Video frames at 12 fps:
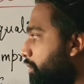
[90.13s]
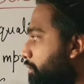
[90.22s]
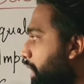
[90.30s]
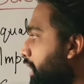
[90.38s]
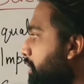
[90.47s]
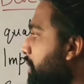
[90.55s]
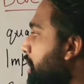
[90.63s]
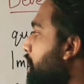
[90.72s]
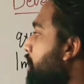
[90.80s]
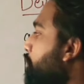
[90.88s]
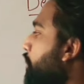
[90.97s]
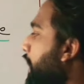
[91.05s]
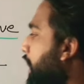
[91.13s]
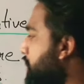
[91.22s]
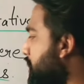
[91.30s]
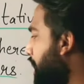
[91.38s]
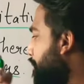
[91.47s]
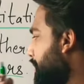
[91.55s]
Fine. For
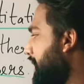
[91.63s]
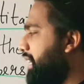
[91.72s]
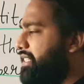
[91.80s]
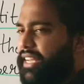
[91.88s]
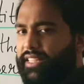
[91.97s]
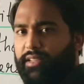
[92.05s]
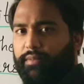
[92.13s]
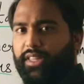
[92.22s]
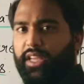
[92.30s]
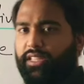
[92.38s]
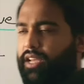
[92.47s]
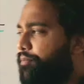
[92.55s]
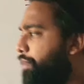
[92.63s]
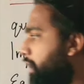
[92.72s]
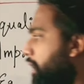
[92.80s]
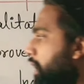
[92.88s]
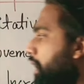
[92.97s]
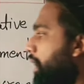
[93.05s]
example, let's take some other example.